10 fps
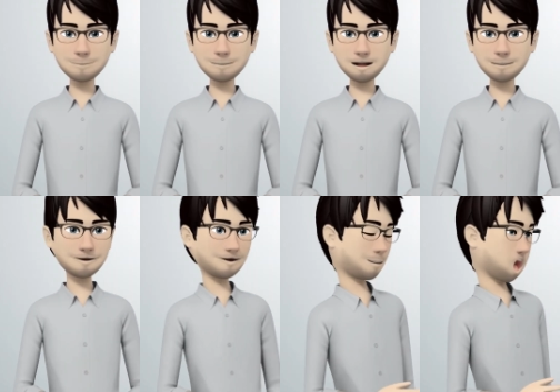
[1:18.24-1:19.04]

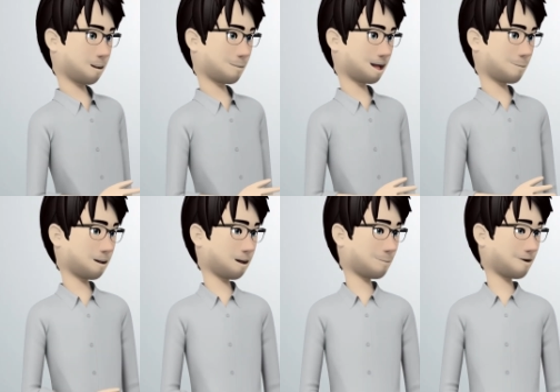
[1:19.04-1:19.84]
Synechron's A I
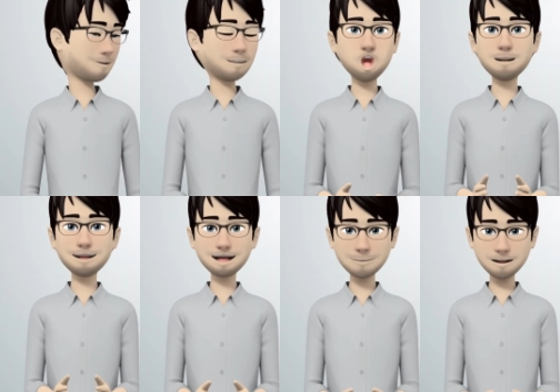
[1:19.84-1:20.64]
accelerators
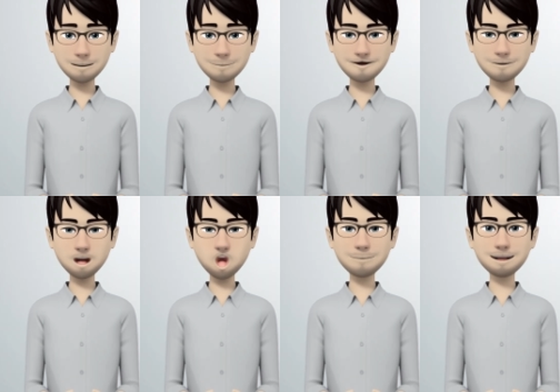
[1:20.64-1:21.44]
apply data
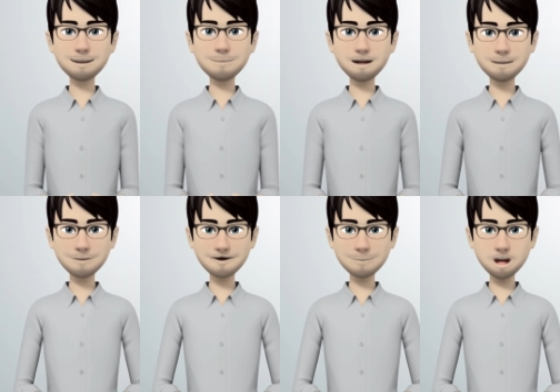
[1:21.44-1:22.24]
science techniques
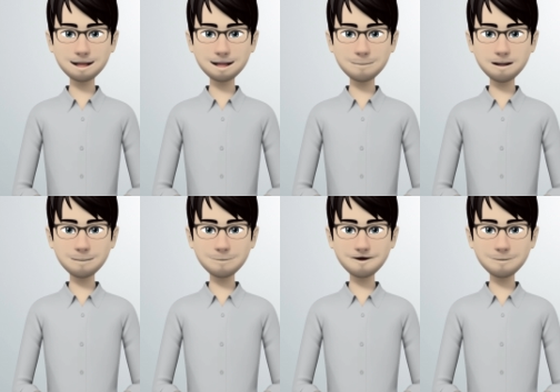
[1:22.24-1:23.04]
to solve a
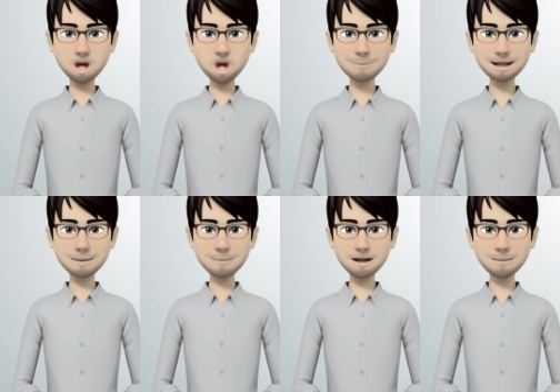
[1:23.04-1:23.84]
range of banking and
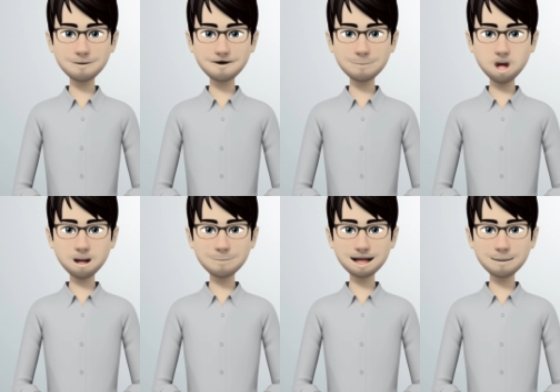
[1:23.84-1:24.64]
financial
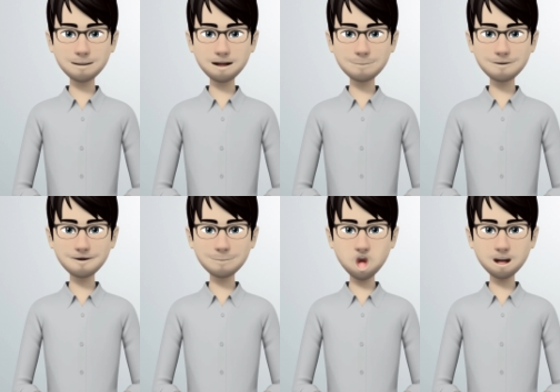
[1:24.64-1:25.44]
services industry
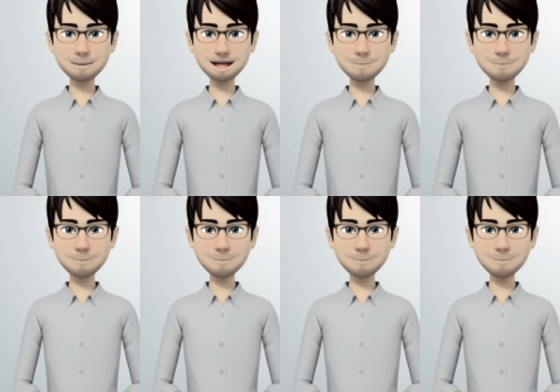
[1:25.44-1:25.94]
challenges.